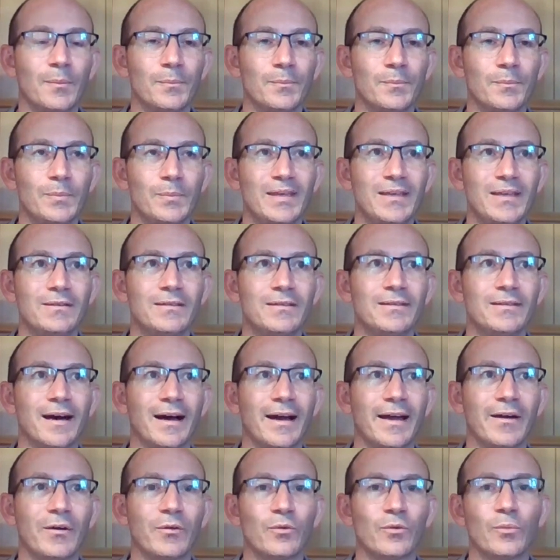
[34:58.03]
pick the
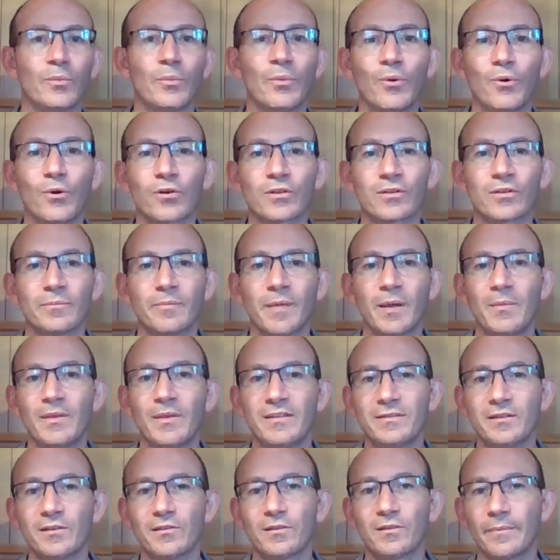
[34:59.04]
die on the board. Maybe
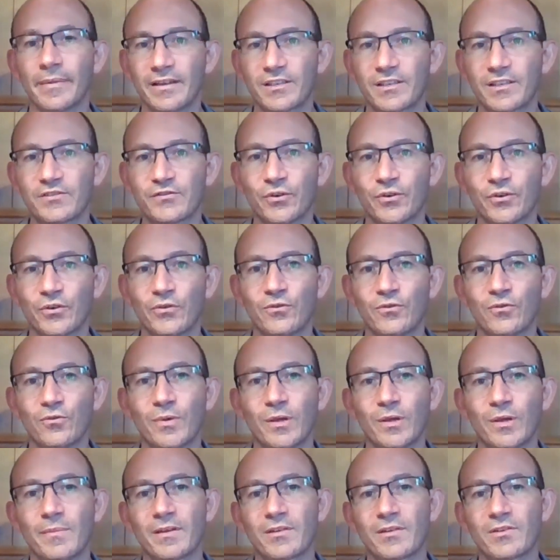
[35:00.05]
it's not the best for you,
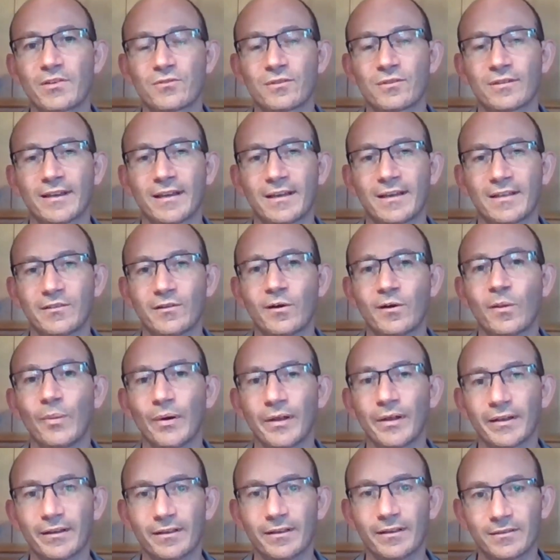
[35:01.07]
but make sure that your
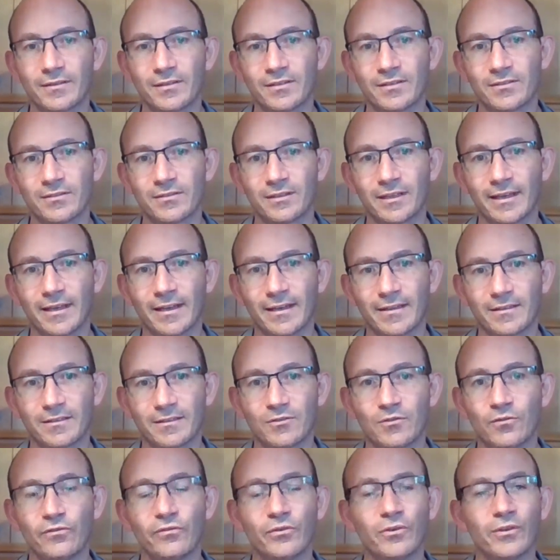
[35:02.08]
opponent doesn't get
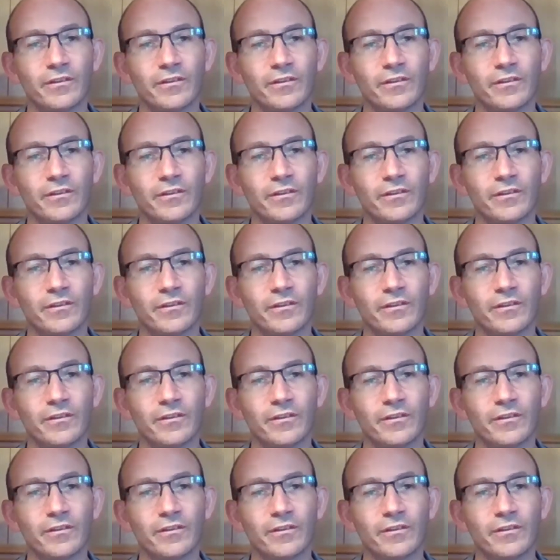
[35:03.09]
the full